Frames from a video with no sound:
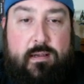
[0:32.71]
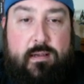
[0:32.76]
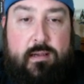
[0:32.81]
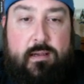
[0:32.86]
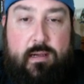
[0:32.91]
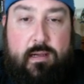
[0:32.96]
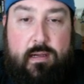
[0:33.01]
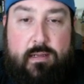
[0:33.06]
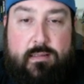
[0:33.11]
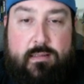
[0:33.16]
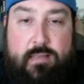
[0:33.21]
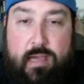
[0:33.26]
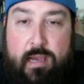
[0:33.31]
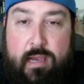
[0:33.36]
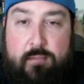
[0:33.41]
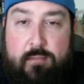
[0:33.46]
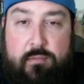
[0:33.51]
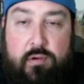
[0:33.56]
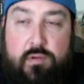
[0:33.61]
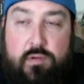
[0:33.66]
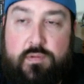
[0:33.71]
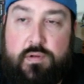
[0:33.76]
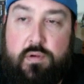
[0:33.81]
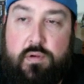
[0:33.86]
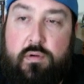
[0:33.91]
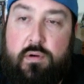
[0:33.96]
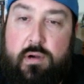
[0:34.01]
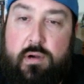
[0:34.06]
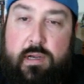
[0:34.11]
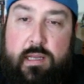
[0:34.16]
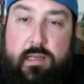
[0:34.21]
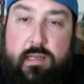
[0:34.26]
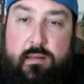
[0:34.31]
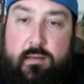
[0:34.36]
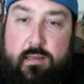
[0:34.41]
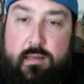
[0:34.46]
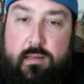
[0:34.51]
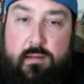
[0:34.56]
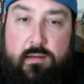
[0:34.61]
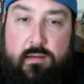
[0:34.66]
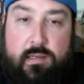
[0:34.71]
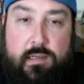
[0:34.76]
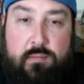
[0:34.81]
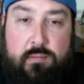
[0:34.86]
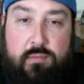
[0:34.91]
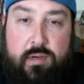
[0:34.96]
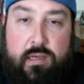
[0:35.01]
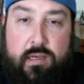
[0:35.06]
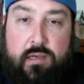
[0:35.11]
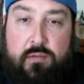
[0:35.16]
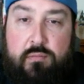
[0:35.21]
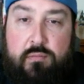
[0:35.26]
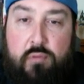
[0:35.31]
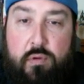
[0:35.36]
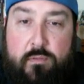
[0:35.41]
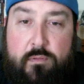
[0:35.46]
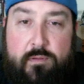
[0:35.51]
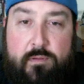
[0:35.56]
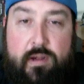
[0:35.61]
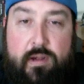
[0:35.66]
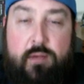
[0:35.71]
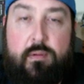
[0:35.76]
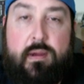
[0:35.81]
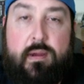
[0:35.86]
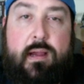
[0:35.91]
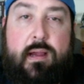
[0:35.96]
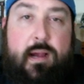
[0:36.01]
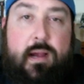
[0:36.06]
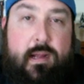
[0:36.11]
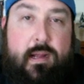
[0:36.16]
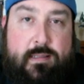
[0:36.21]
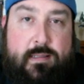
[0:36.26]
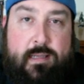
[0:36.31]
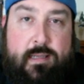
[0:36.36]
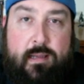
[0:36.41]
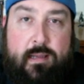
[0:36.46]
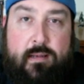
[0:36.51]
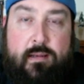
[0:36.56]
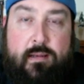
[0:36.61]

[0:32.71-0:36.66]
uh, time goes on and, and looking to bring you more frequent content